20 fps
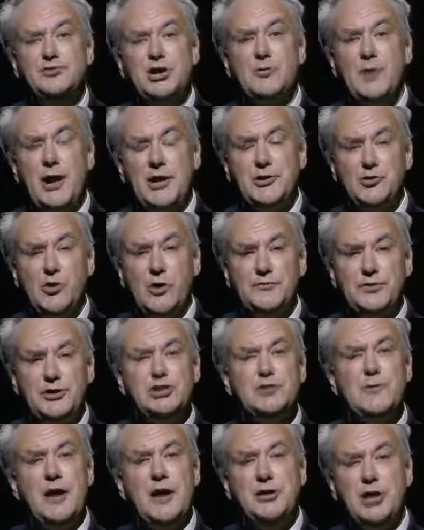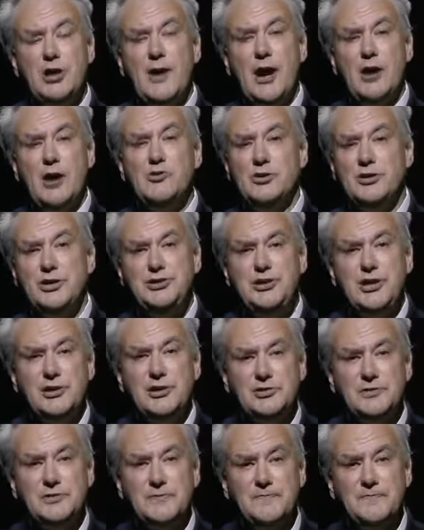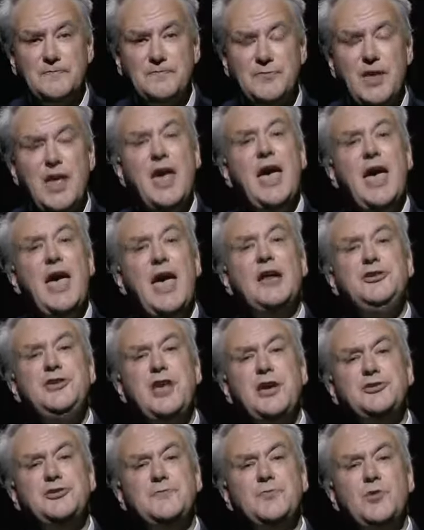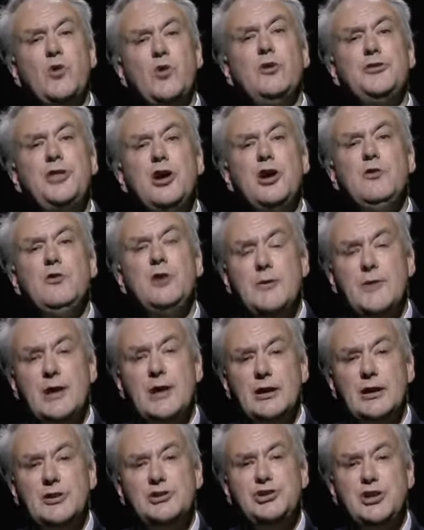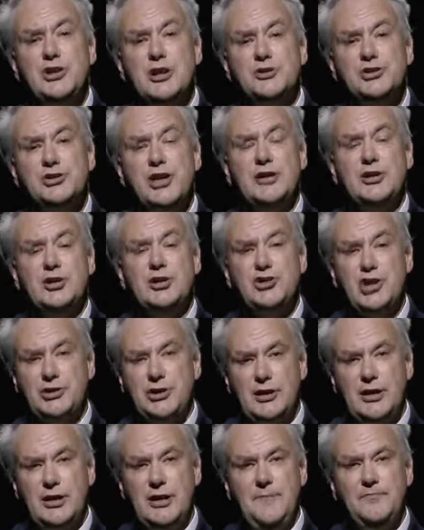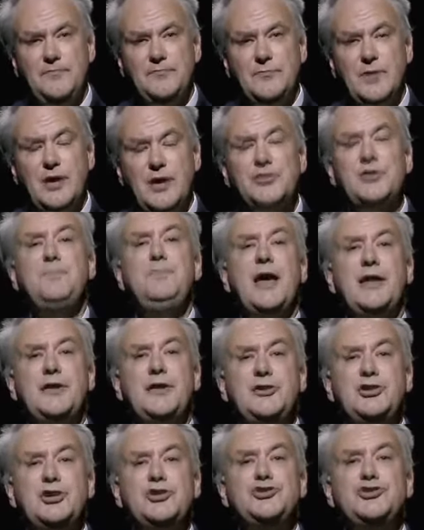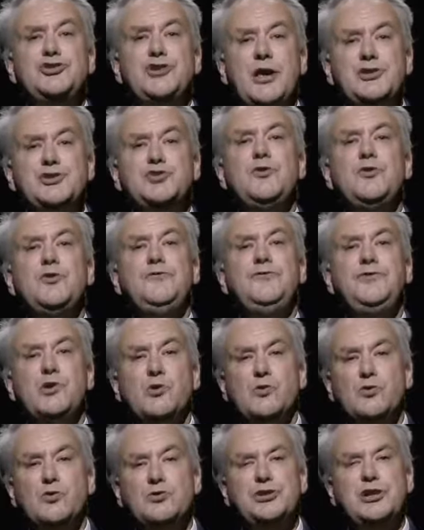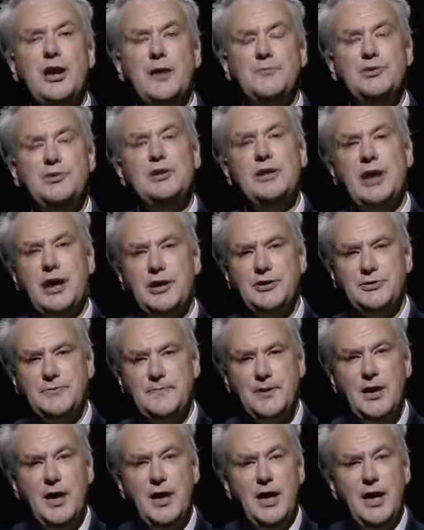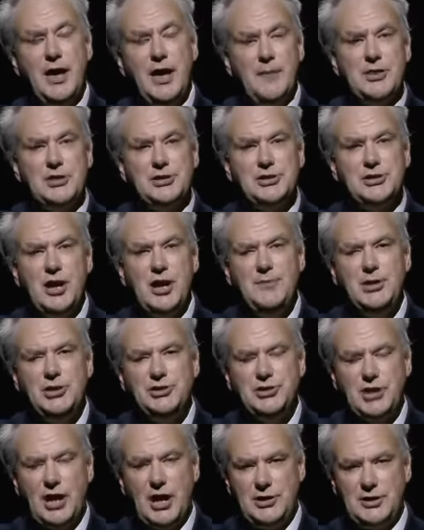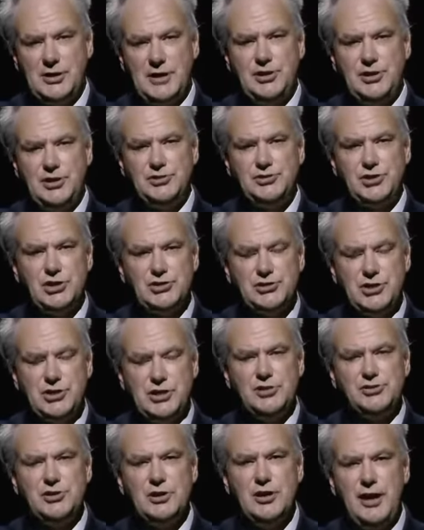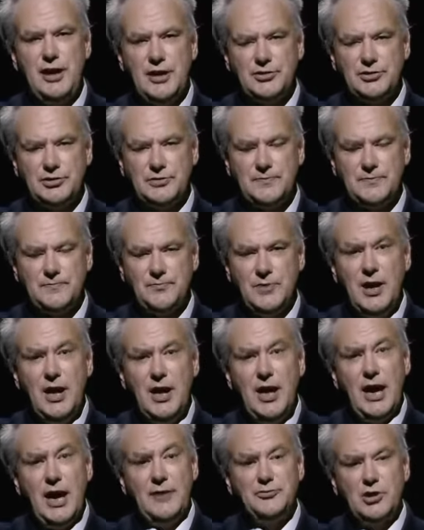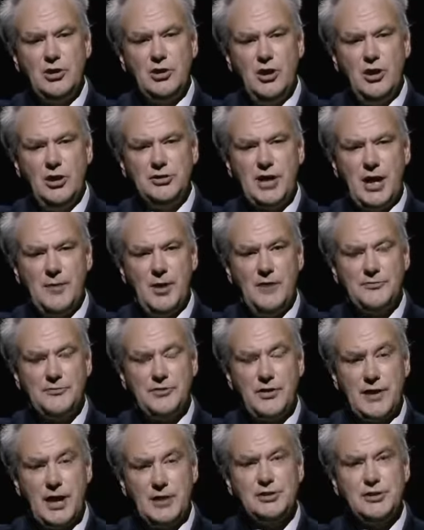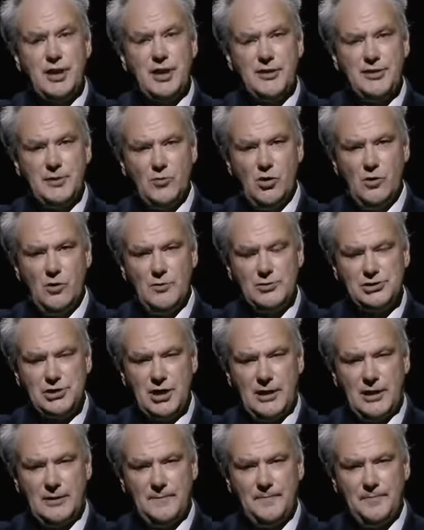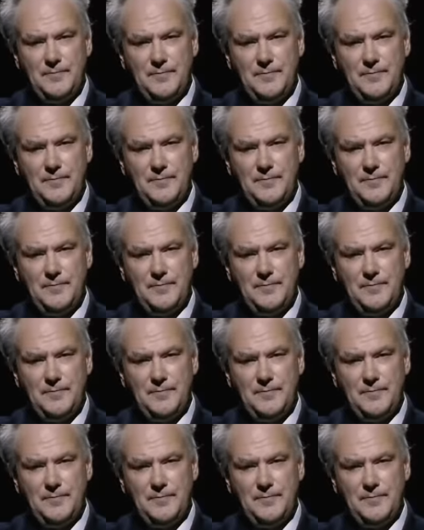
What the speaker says: it quite often, so I know how good it is. And yet, although Lowell searched energetically, the planet just refused to come to light. And by the time he died in 1916, it still hadn't. And for a long time after that, nothing more was done.